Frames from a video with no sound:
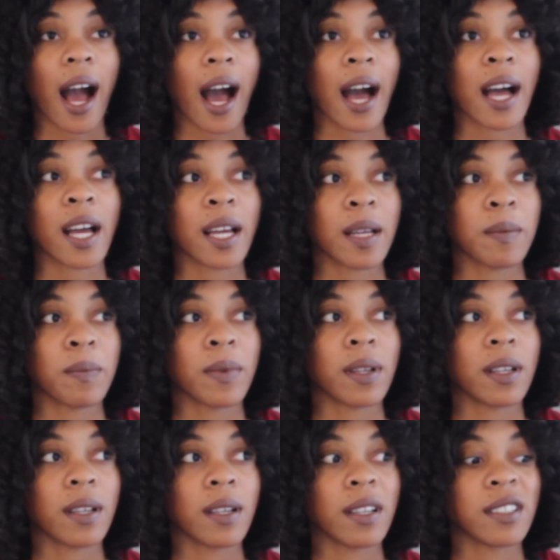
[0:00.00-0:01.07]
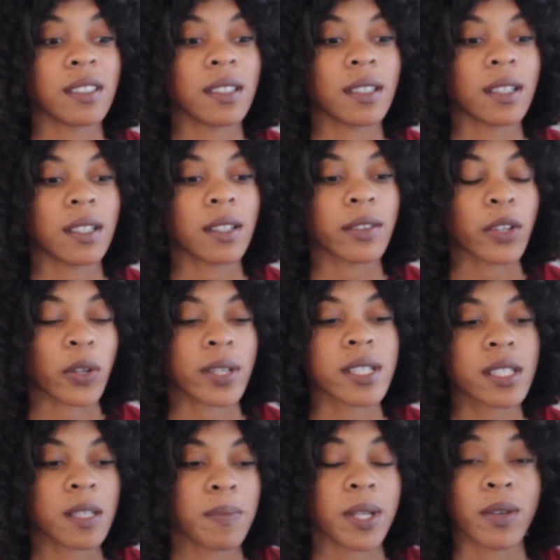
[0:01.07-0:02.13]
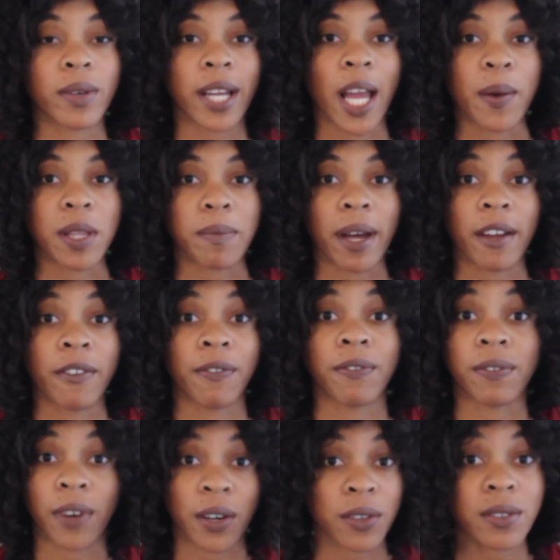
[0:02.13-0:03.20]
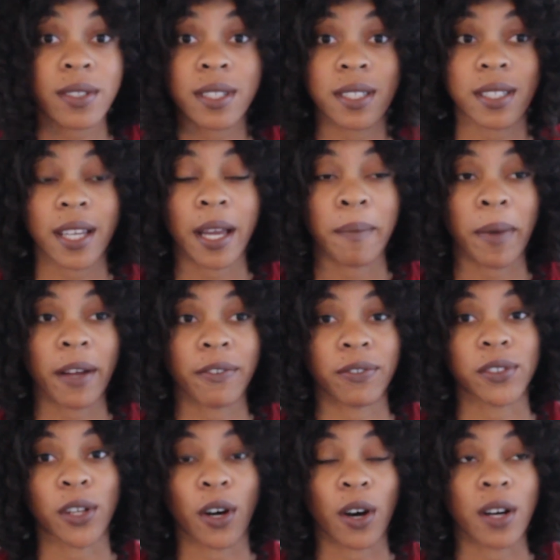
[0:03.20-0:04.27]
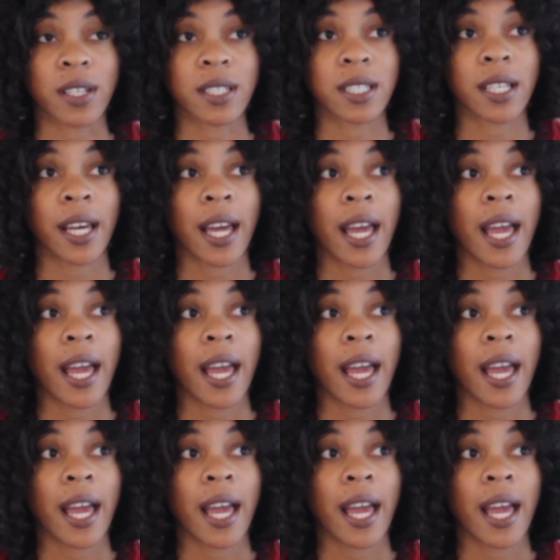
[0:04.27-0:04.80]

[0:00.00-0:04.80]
I'm learning to be okay with my faults and my flaws,